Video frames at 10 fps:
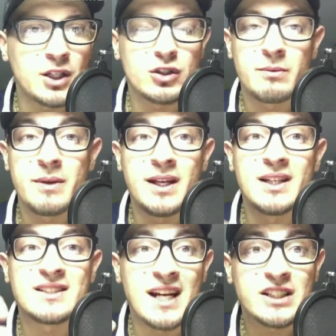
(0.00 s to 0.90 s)
And
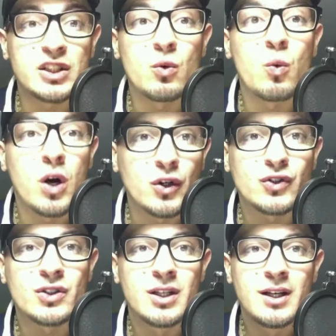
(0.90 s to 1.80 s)
it's dangerous. And
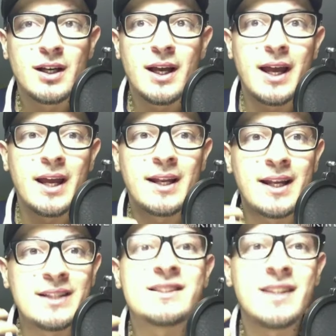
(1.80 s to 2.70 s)
that's all I'm trying to do. I'm
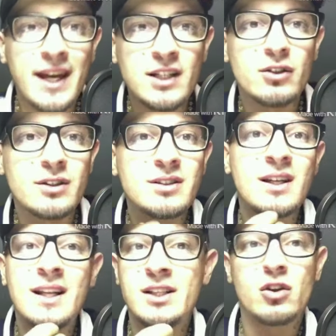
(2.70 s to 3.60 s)
just trying to help people
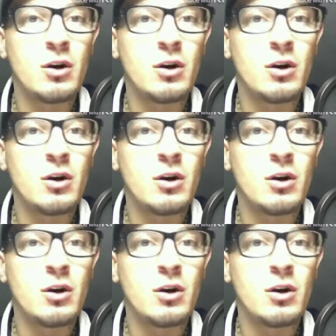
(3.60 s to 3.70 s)
out.